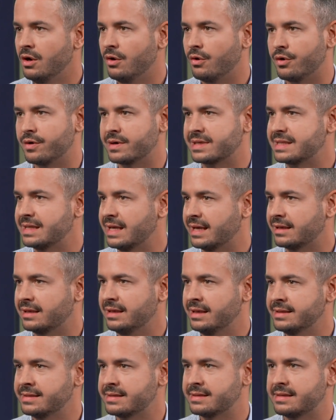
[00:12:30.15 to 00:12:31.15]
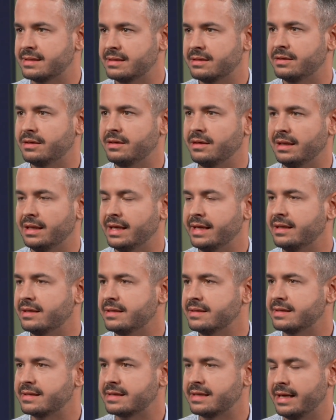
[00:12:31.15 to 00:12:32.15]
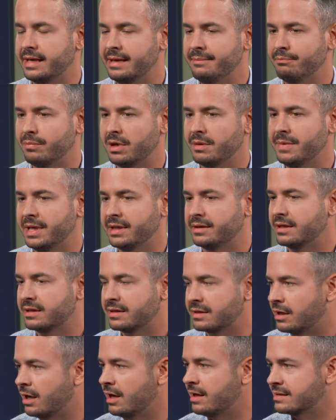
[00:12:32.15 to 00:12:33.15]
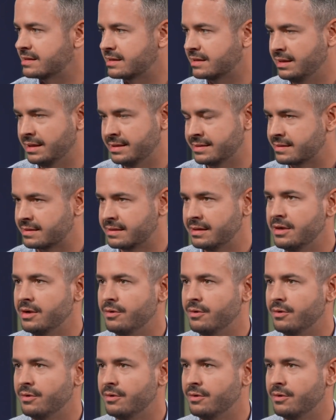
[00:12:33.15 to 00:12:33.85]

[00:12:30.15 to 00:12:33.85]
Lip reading: or Slack lists, the latest implemented task list,